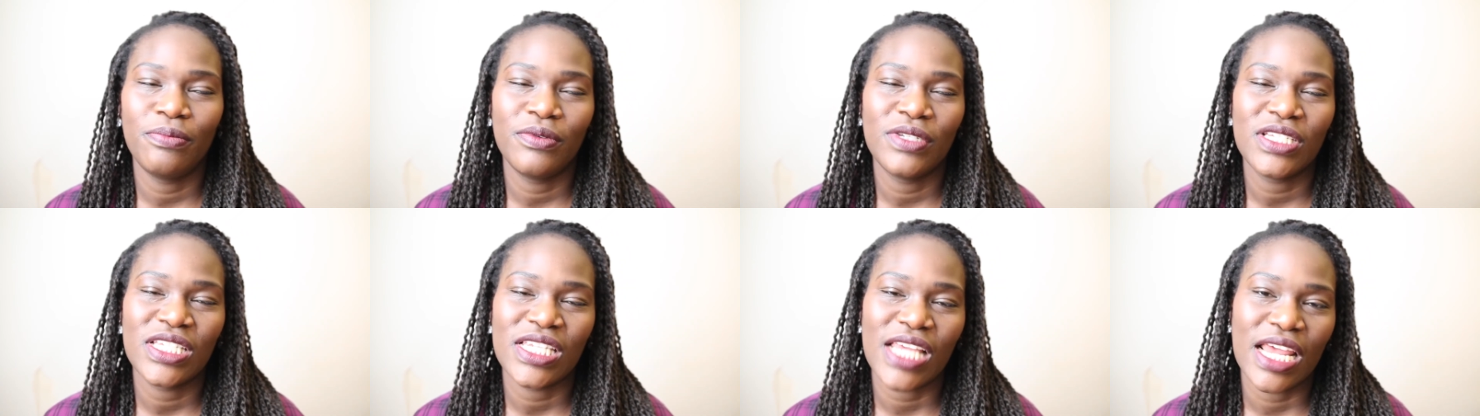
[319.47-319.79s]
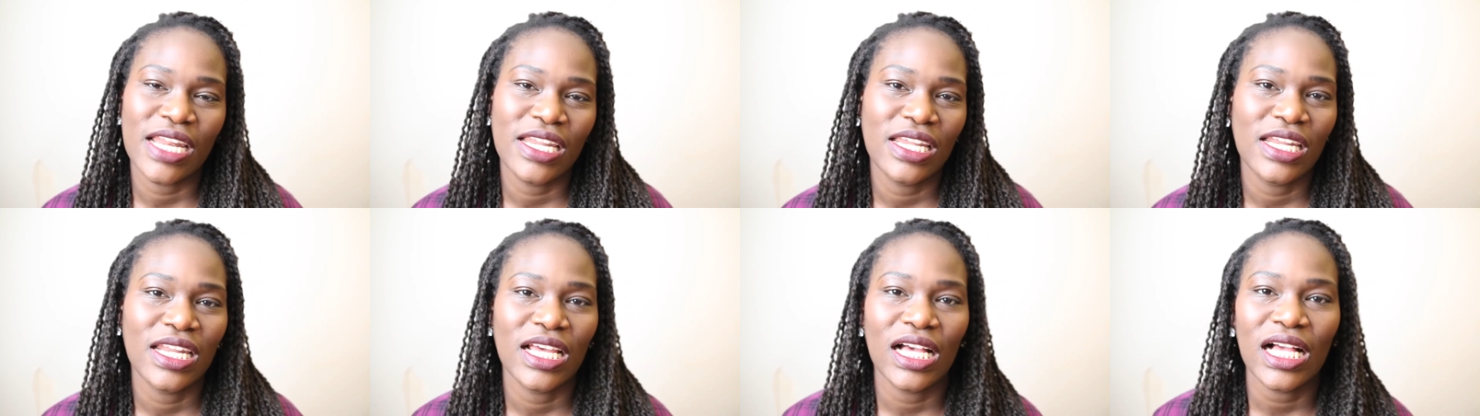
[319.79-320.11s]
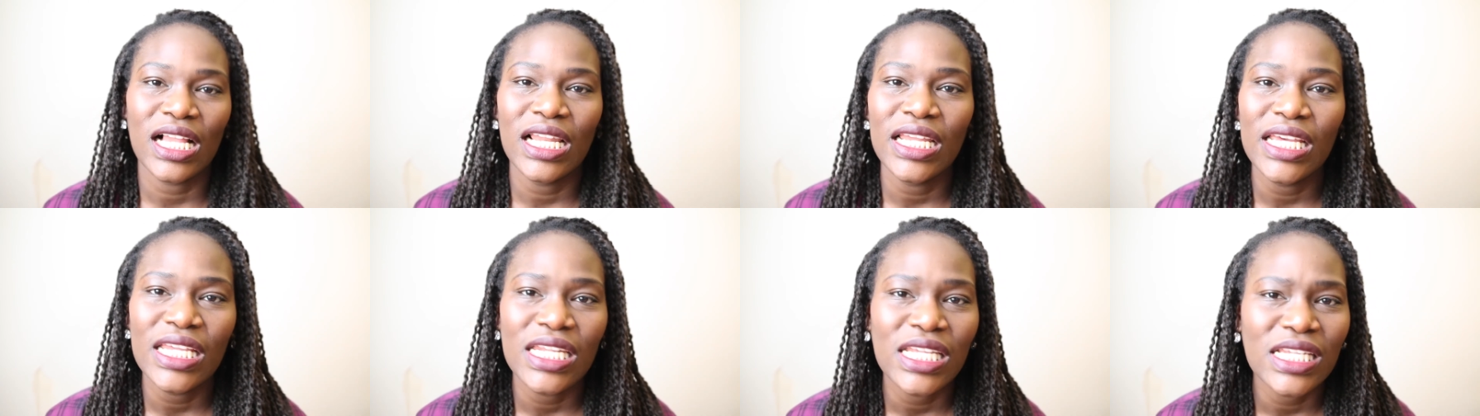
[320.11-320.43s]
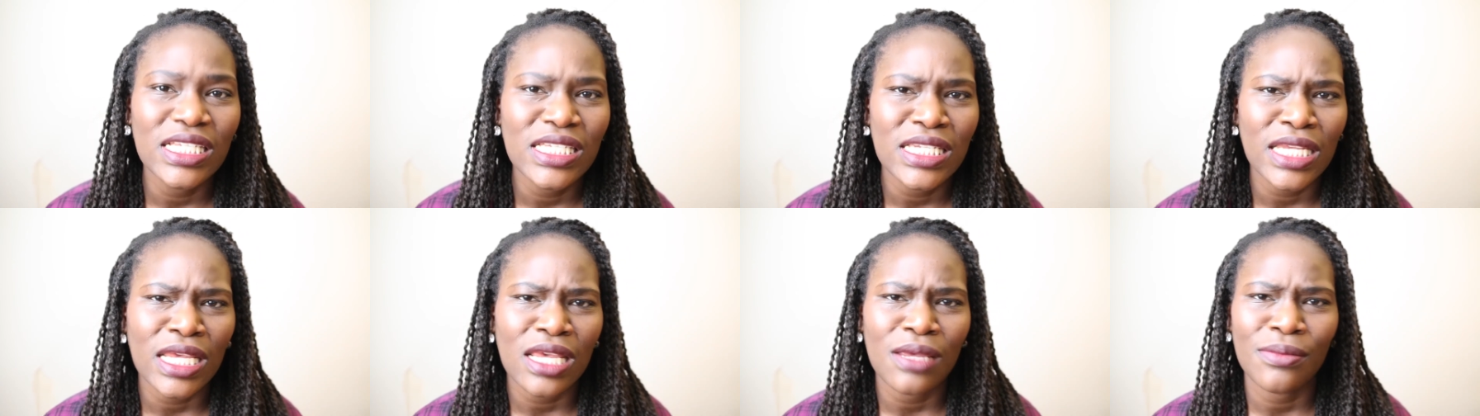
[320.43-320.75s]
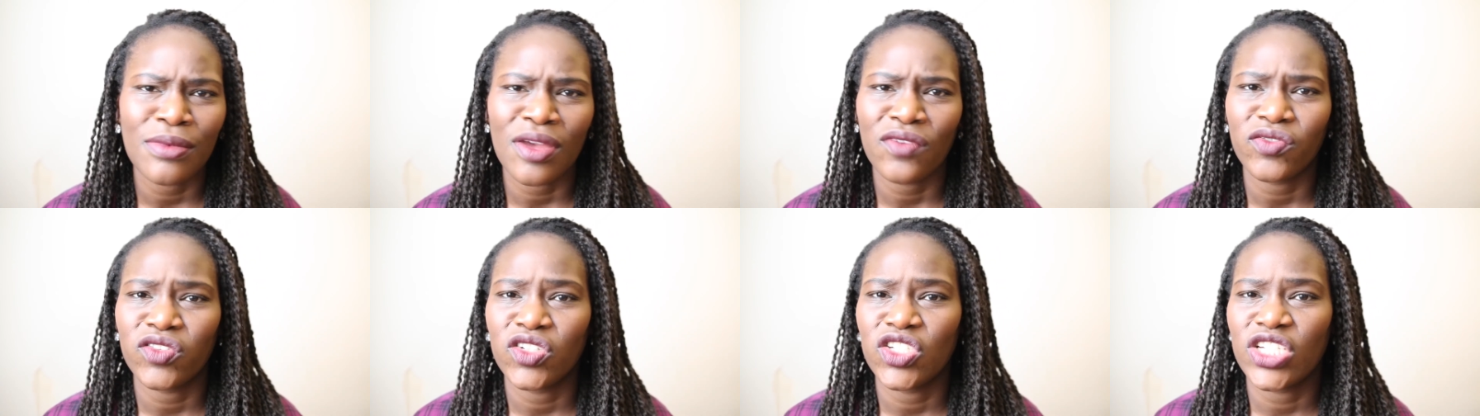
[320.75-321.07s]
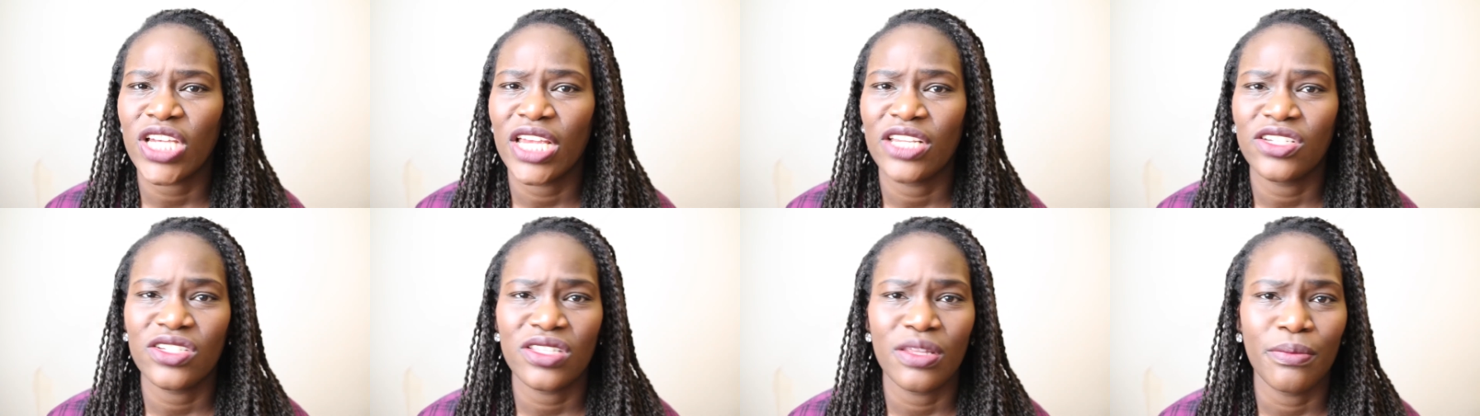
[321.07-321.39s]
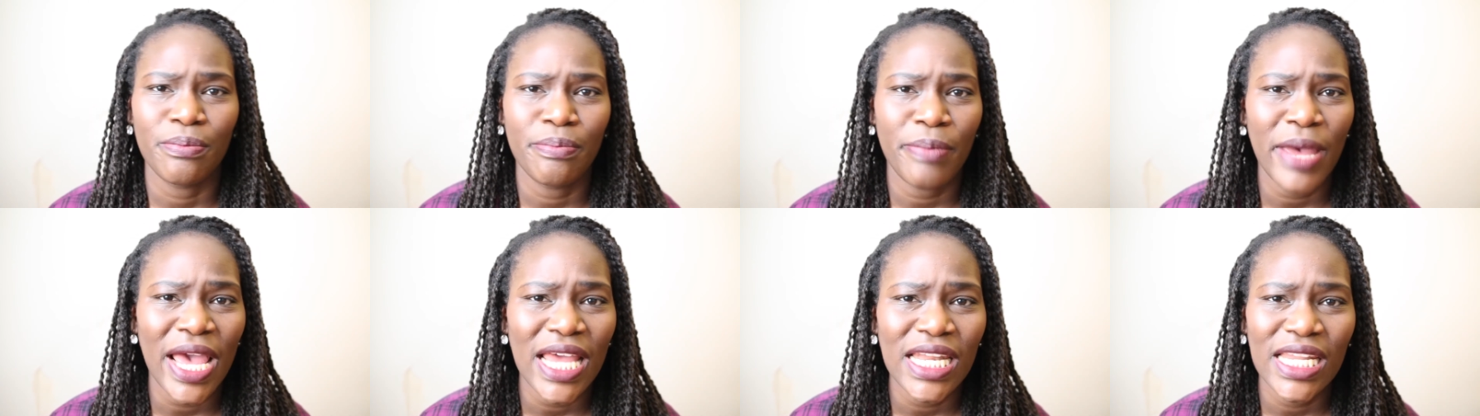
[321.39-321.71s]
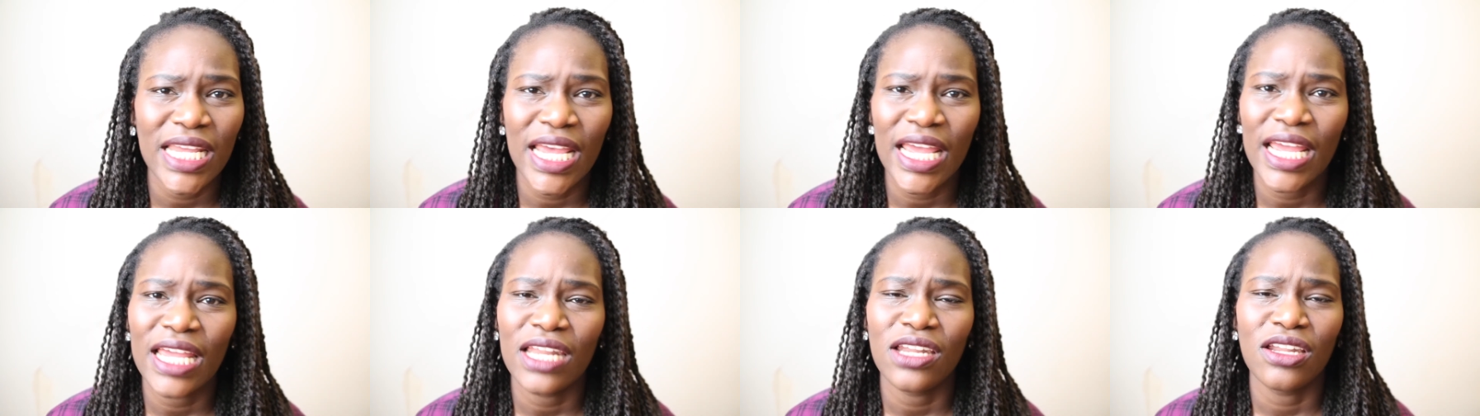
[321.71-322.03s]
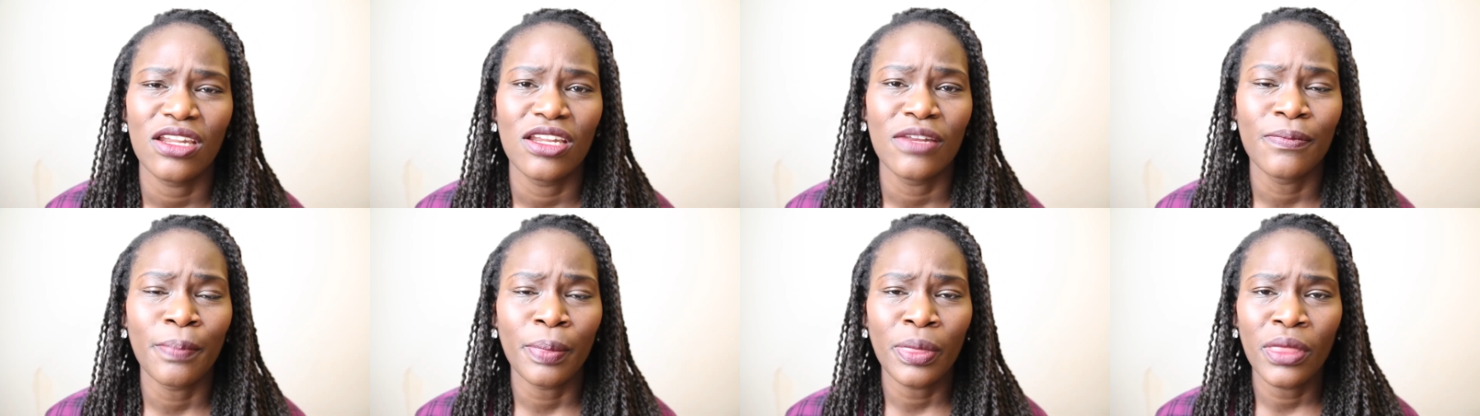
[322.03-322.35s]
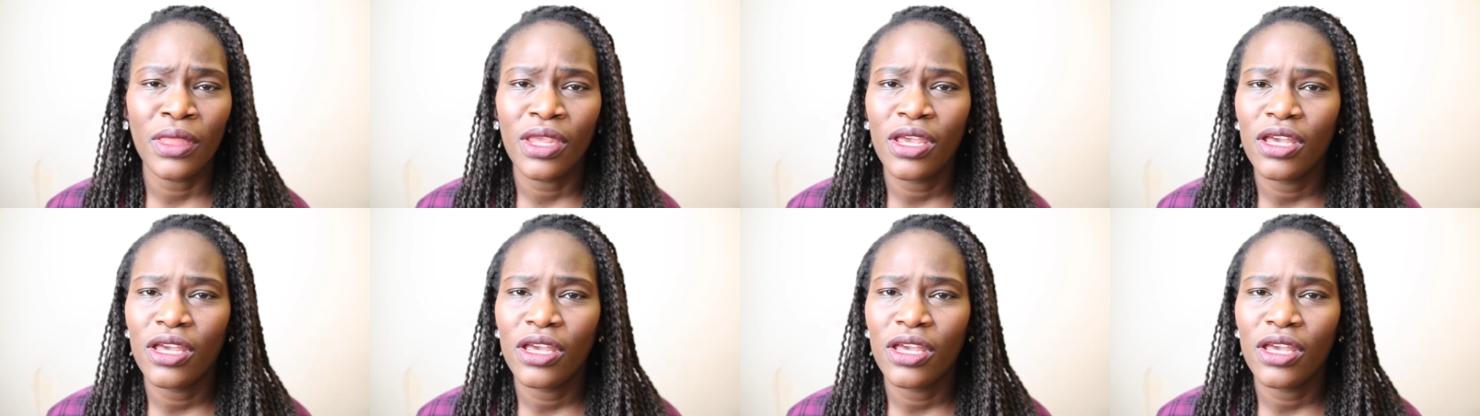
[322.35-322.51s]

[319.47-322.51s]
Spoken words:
send in a cleaning team, you have to change the bedding, and